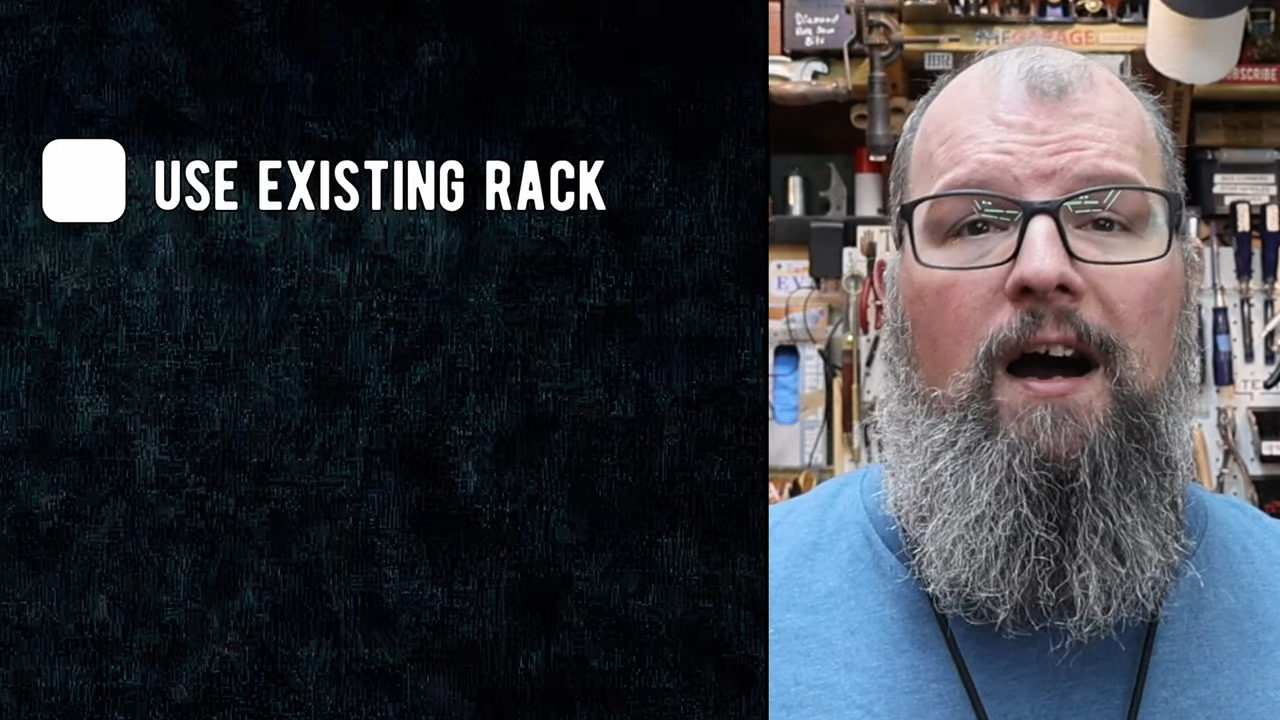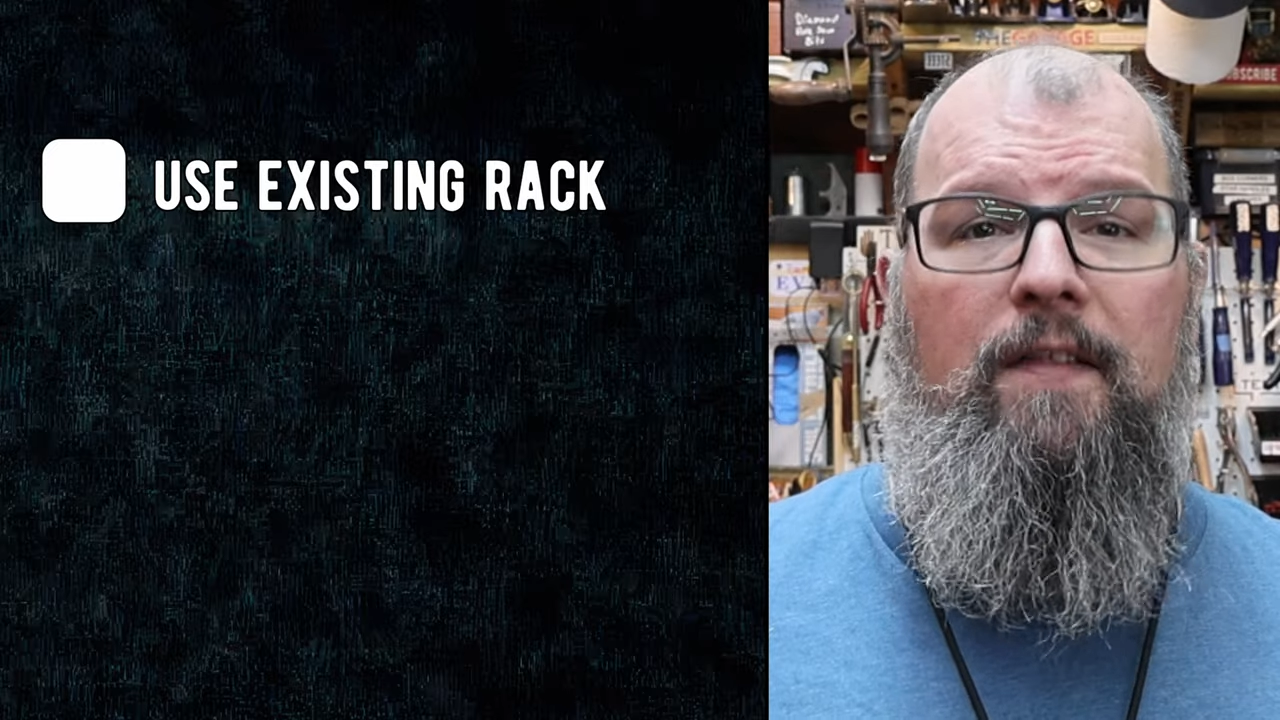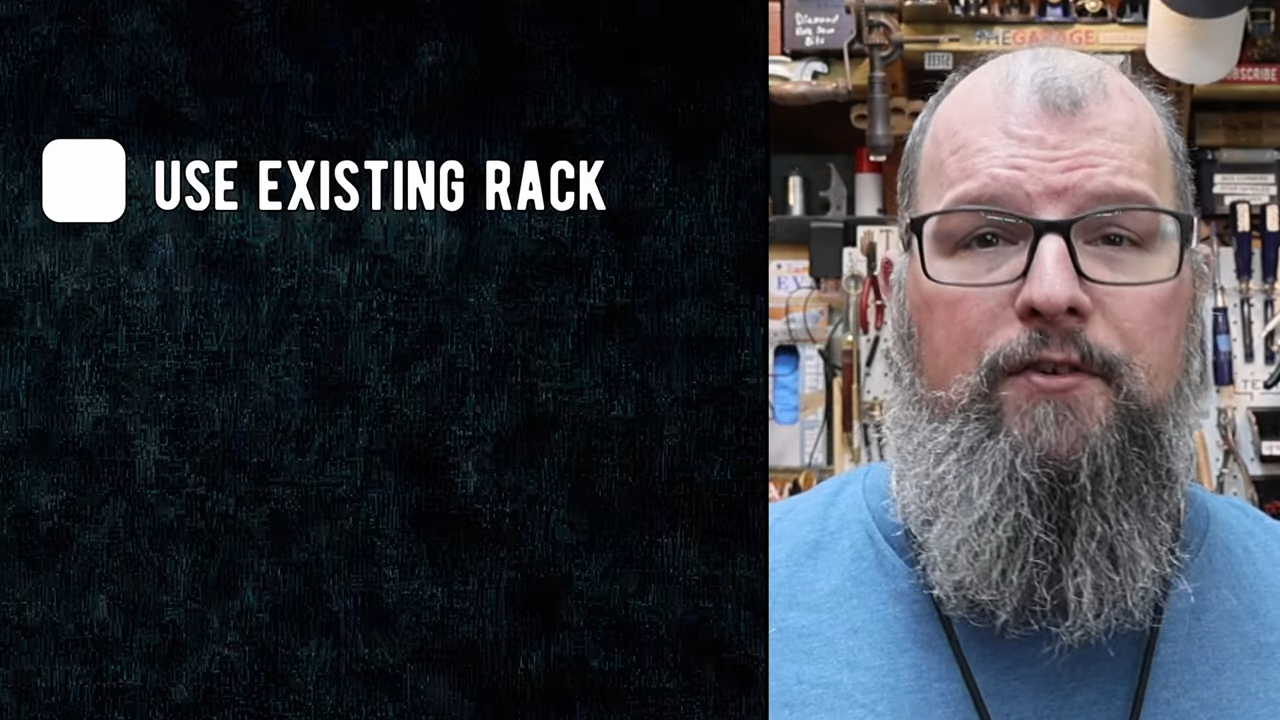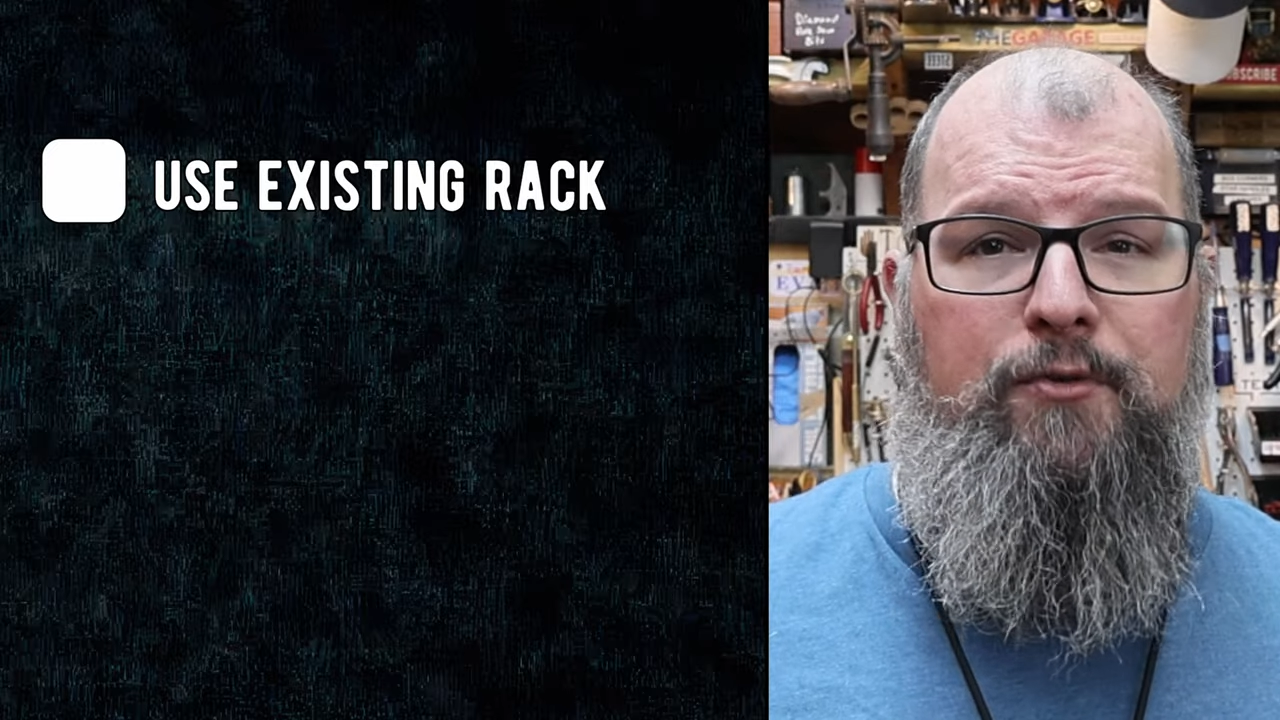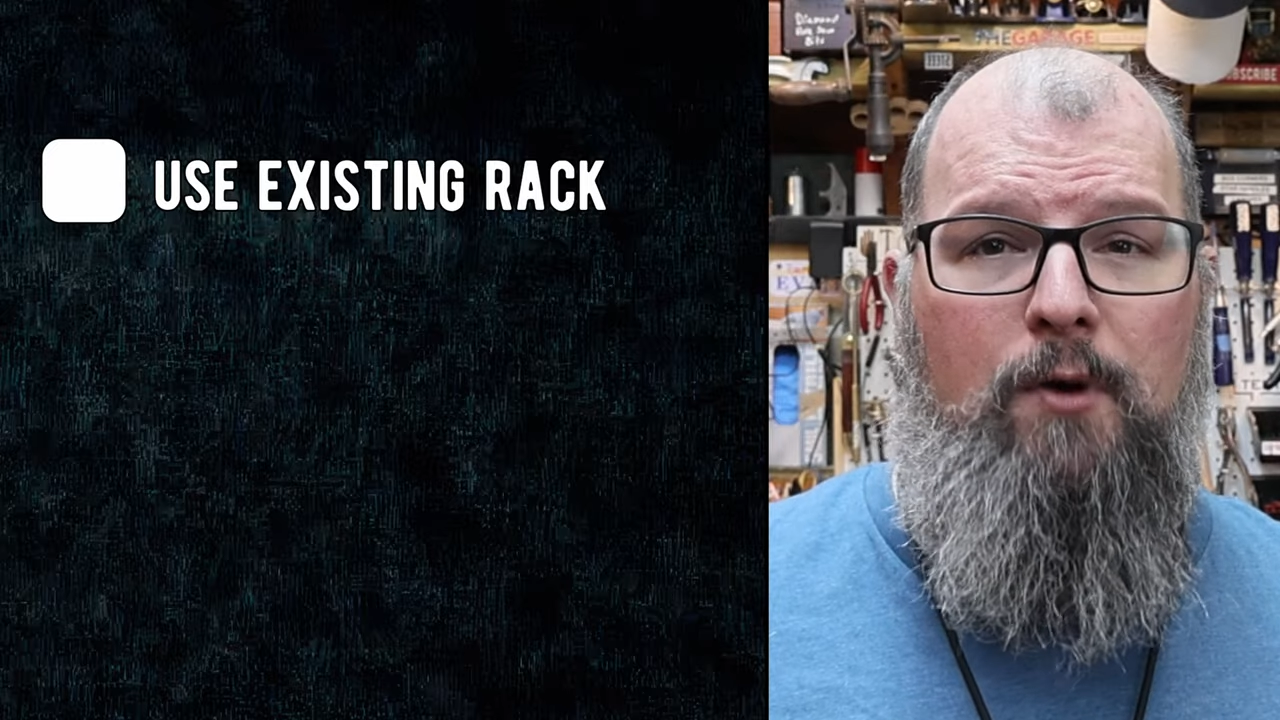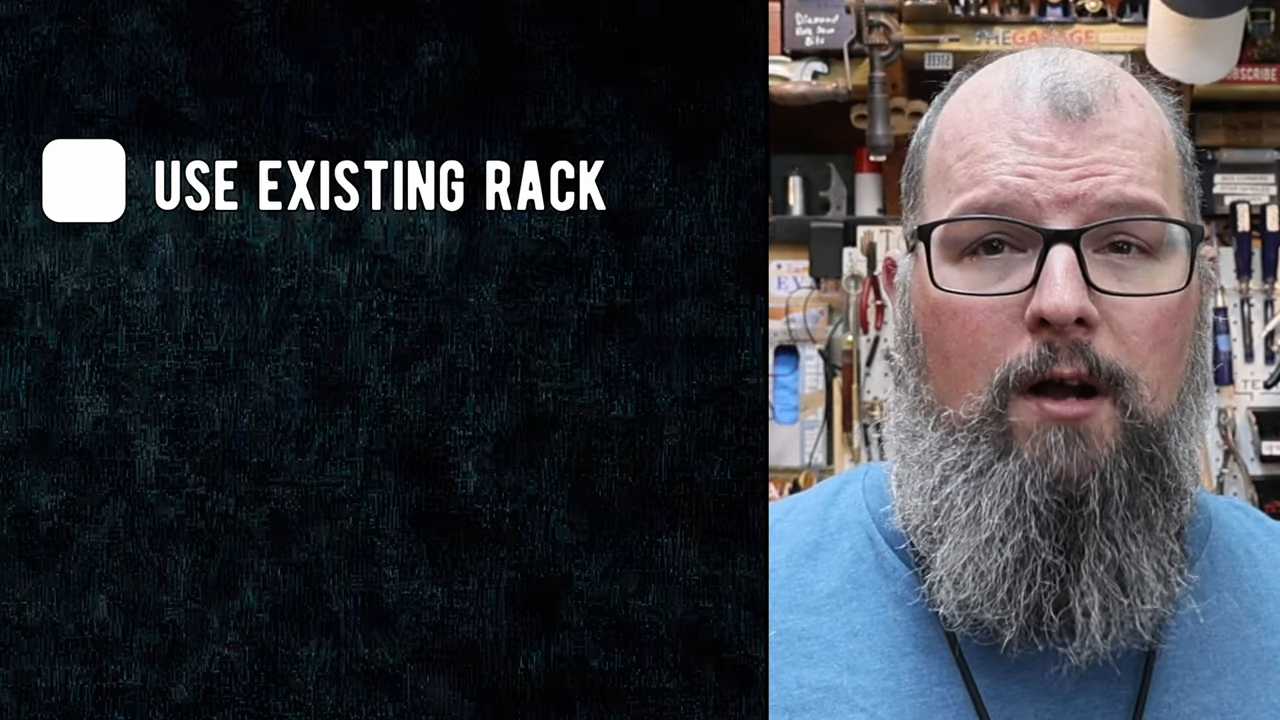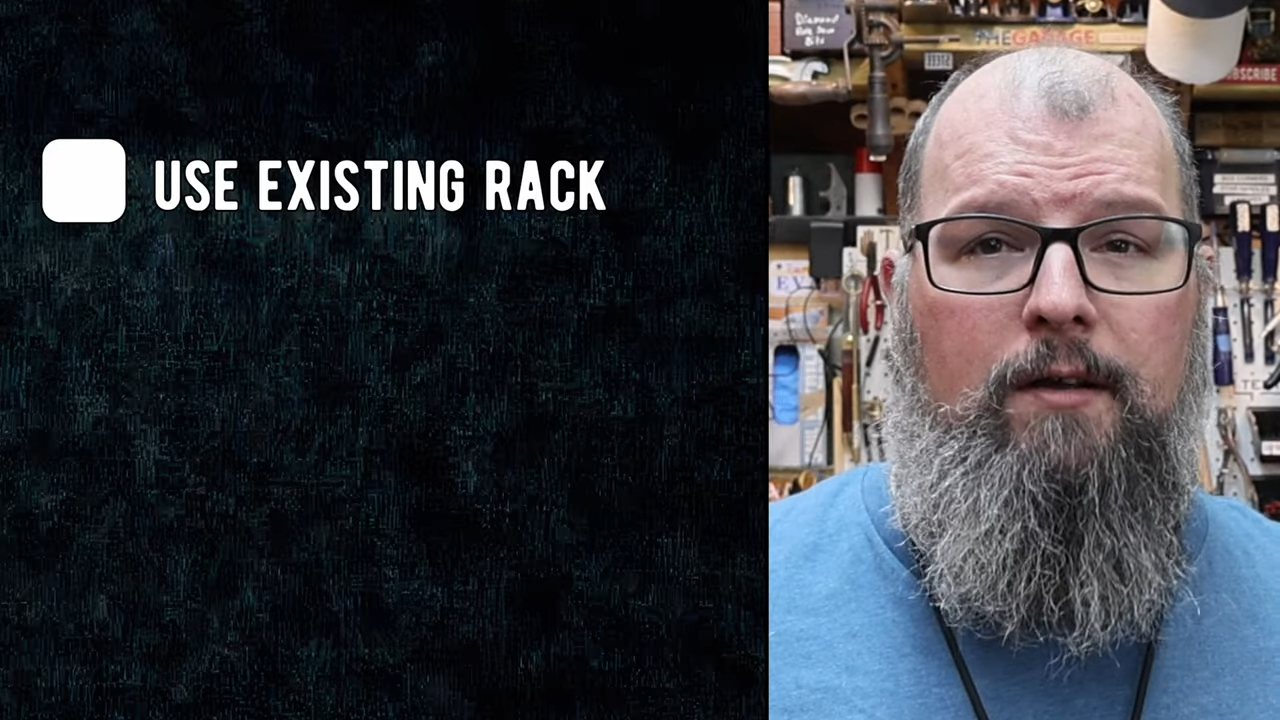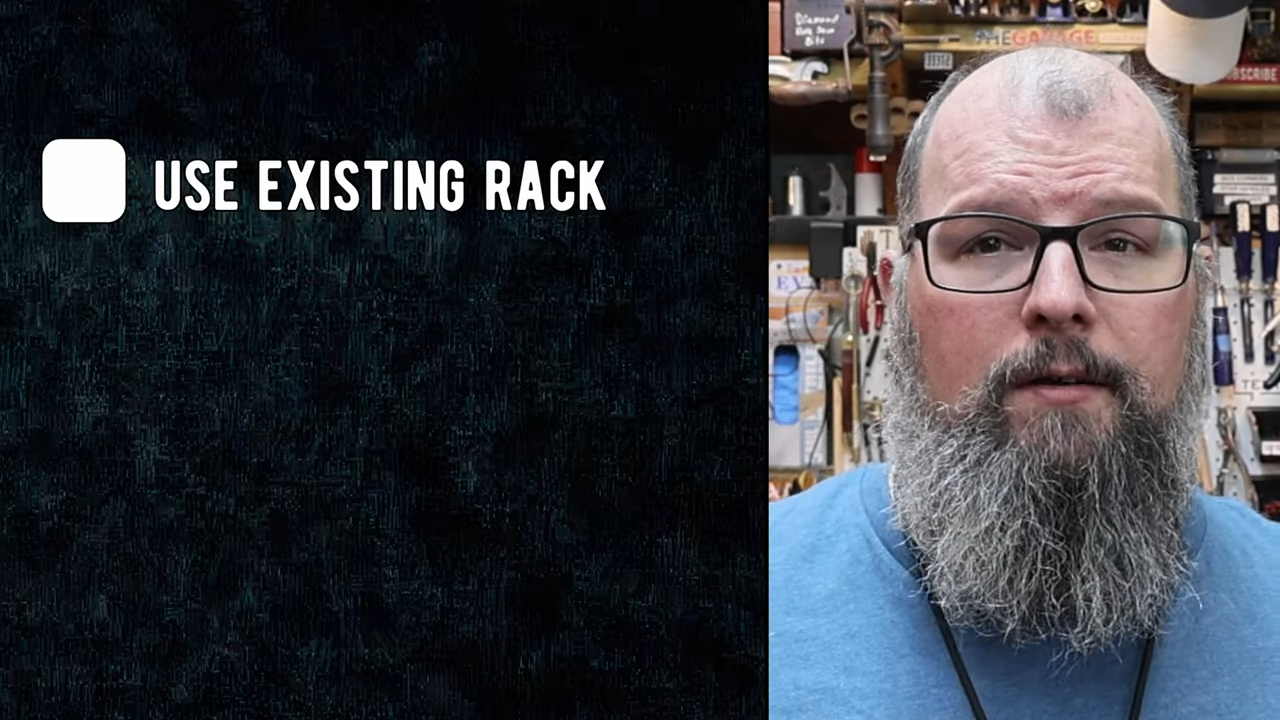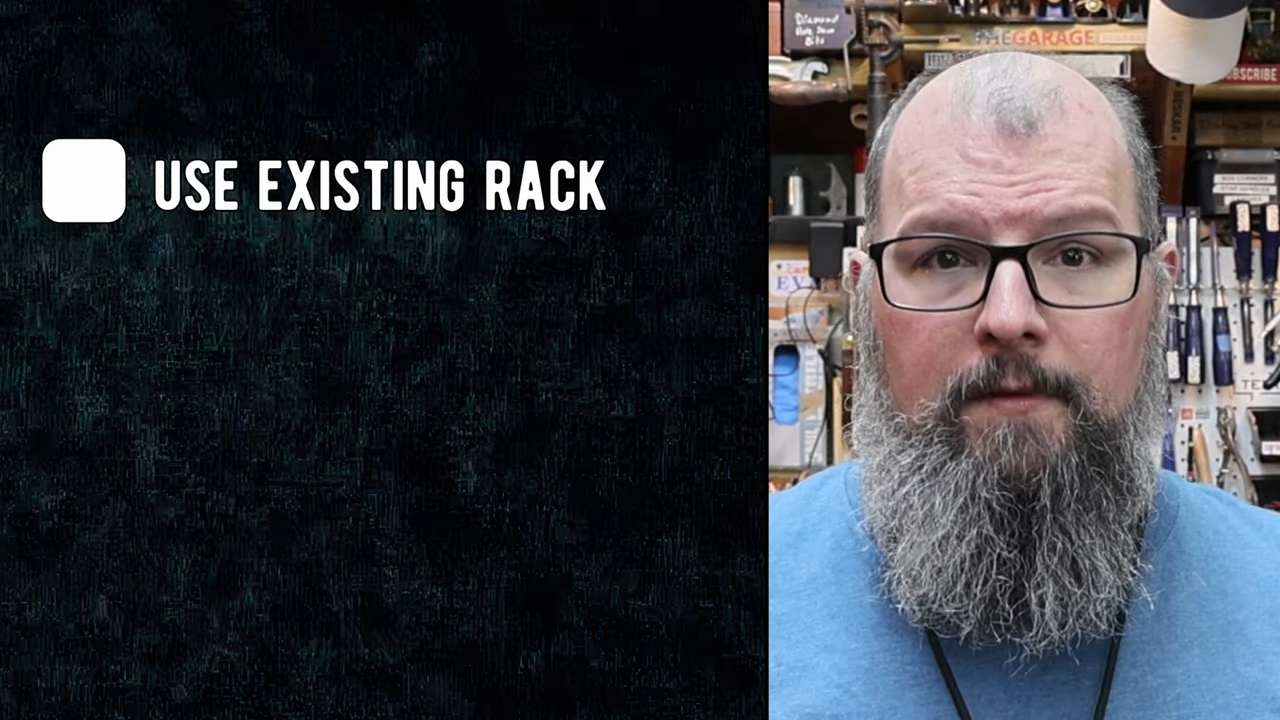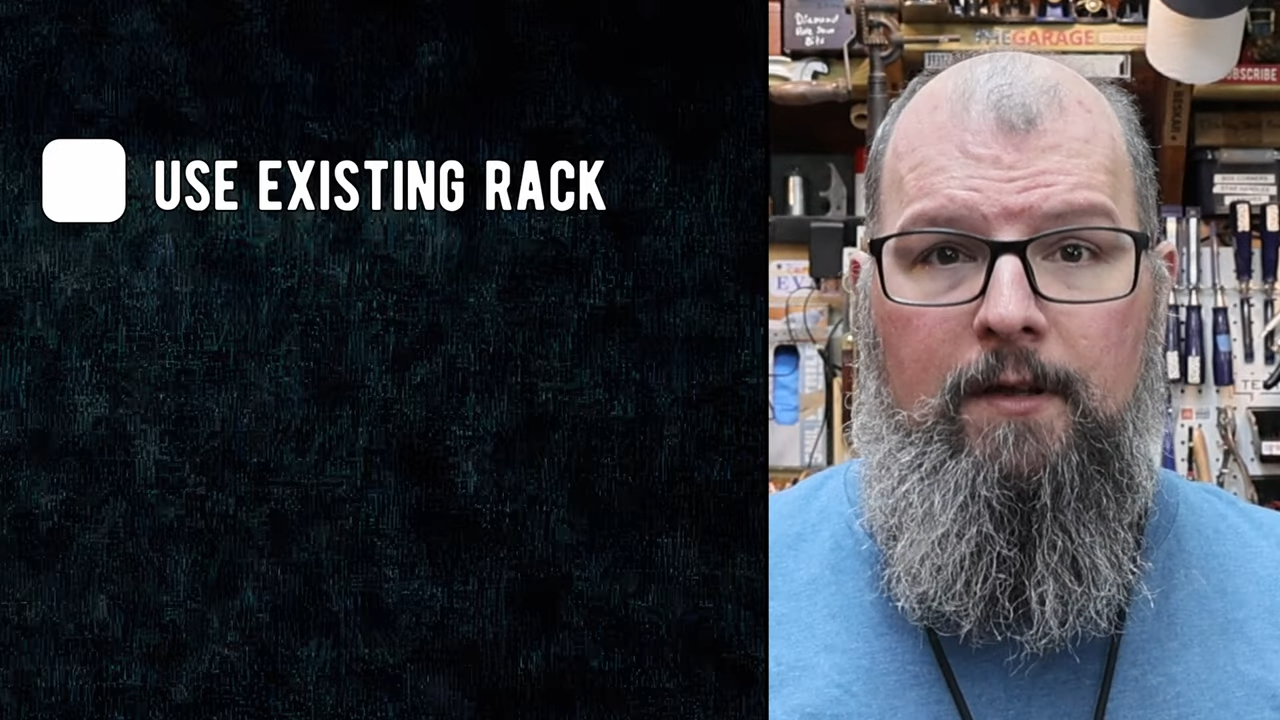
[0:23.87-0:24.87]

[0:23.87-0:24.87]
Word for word: on the truck.